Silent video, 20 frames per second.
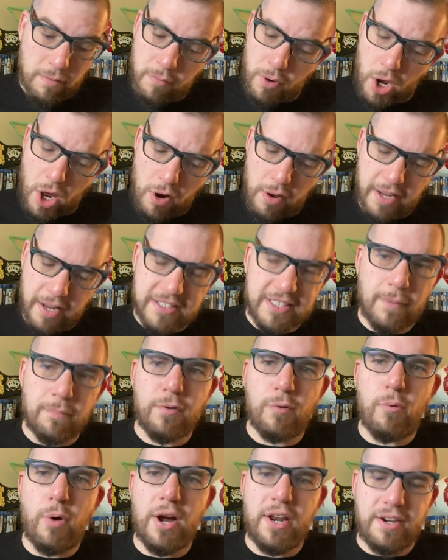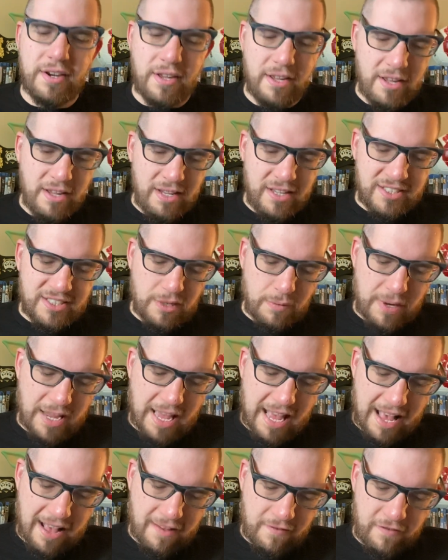well, no, except for one. So we
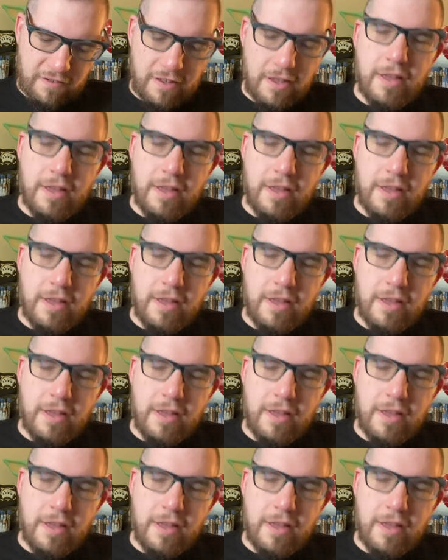have